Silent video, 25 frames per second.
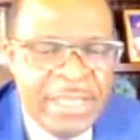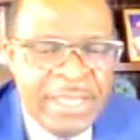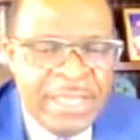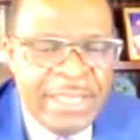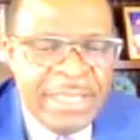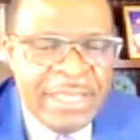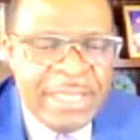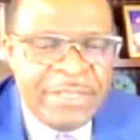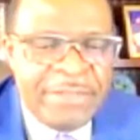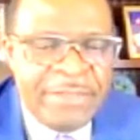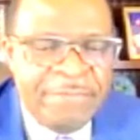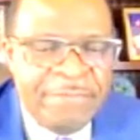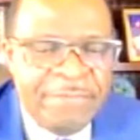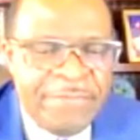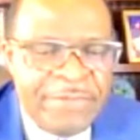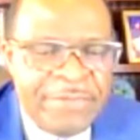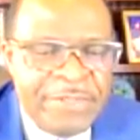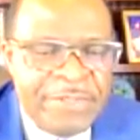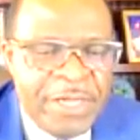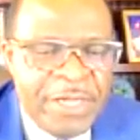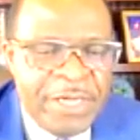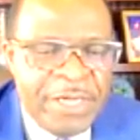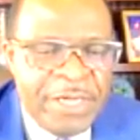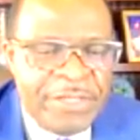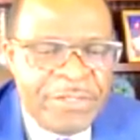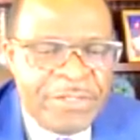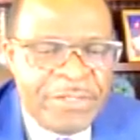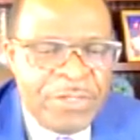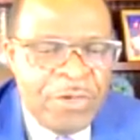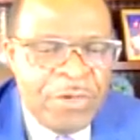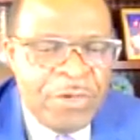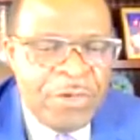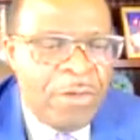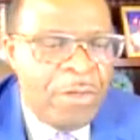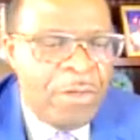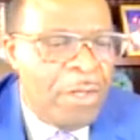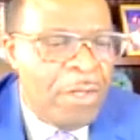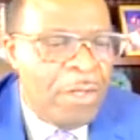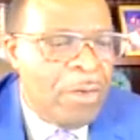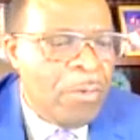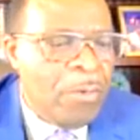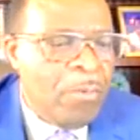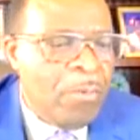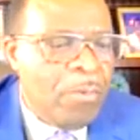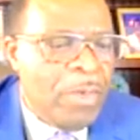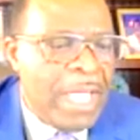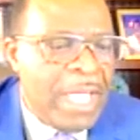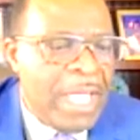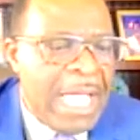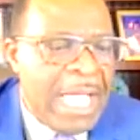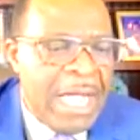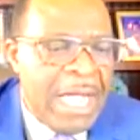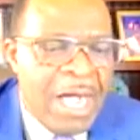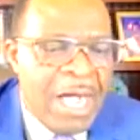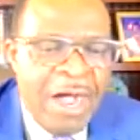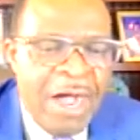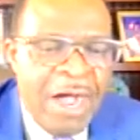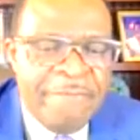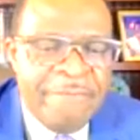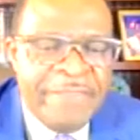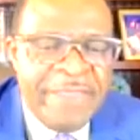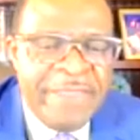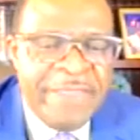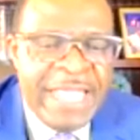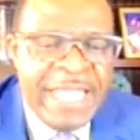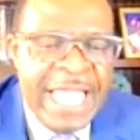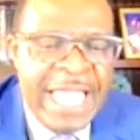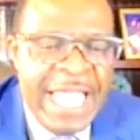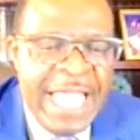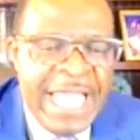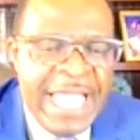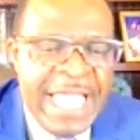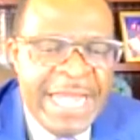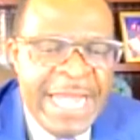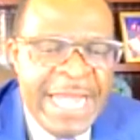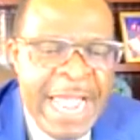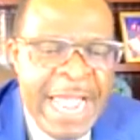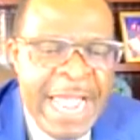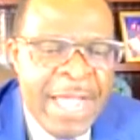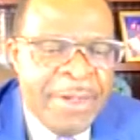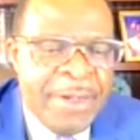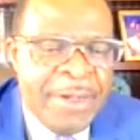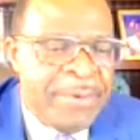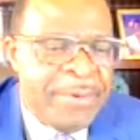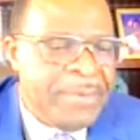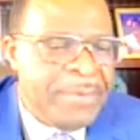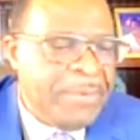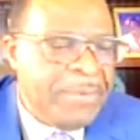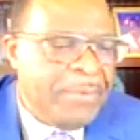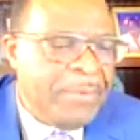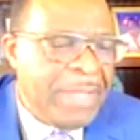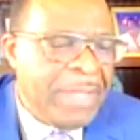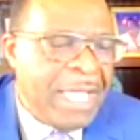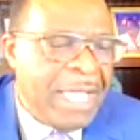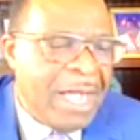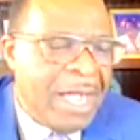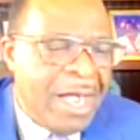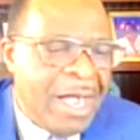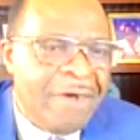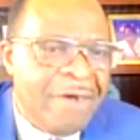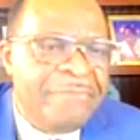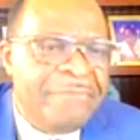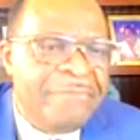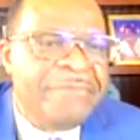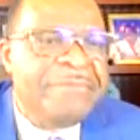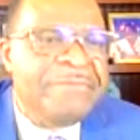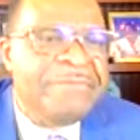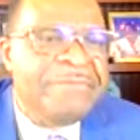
Thank you for joining. So we are off the air now. We are off.